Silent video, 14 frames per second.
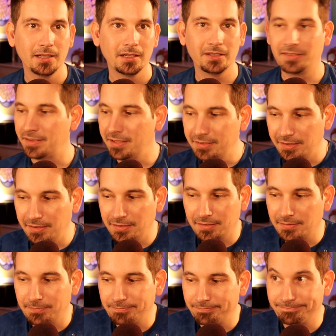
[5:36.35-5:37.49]
because this
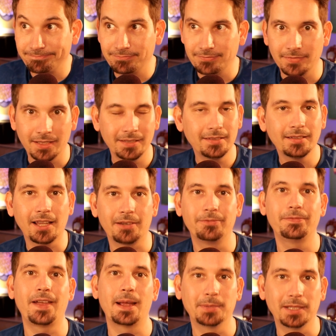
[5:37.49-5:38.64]
is like
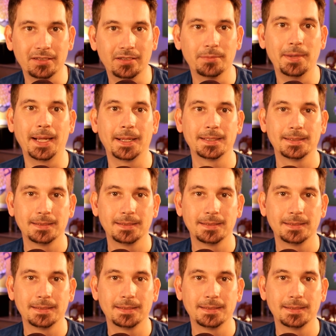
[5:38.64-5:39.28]
family to me.